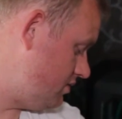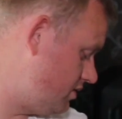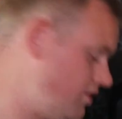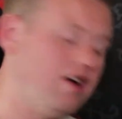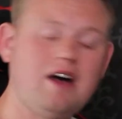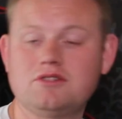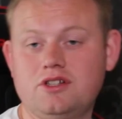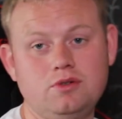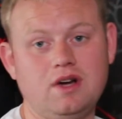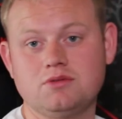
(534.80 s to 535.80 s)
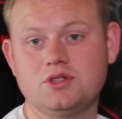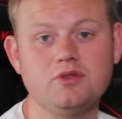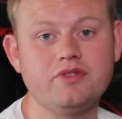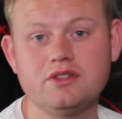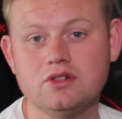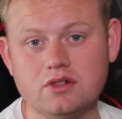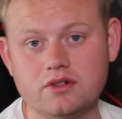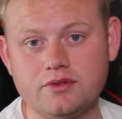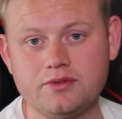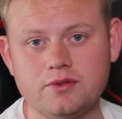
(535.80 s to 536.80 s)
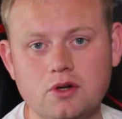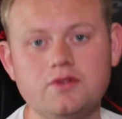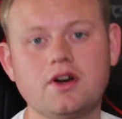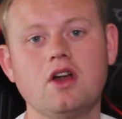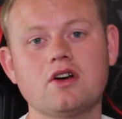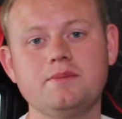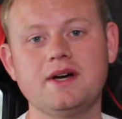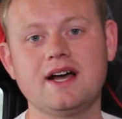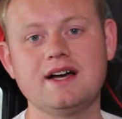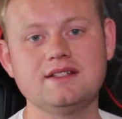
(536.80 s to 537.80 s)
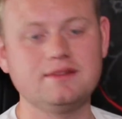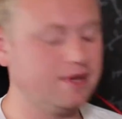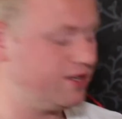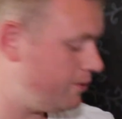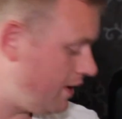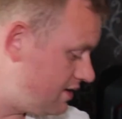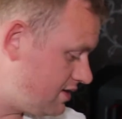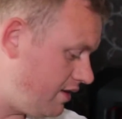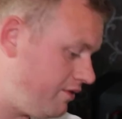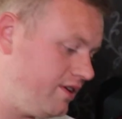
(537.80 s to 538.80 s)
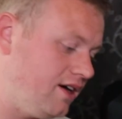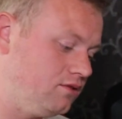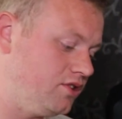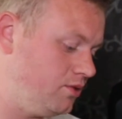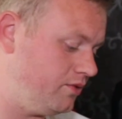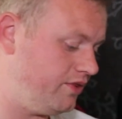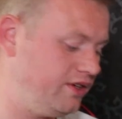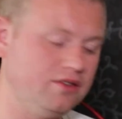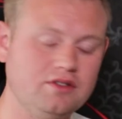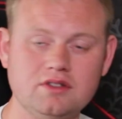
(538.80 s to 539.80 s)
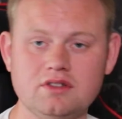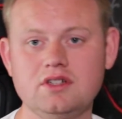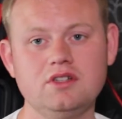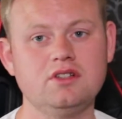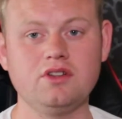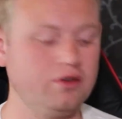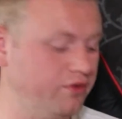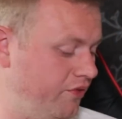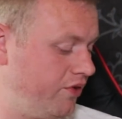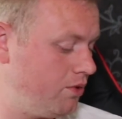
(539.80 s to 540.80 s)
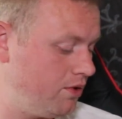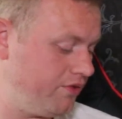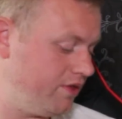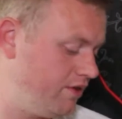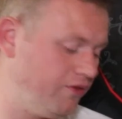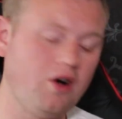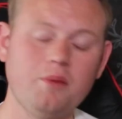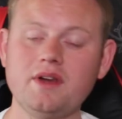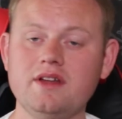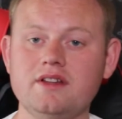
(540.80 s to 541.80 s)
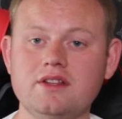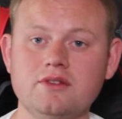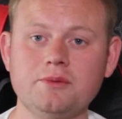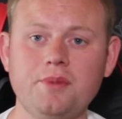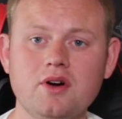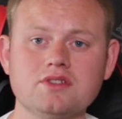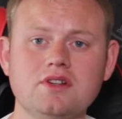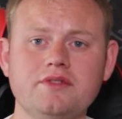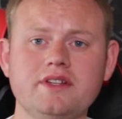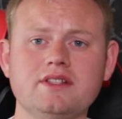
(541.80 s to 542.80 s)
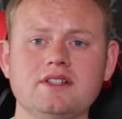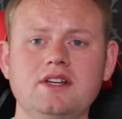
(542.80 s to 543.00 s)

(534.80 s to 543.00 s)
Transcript: you know, I'll do a video of overclocking my new i7. I'll do a video, the overview of the formula and the unboxing of it.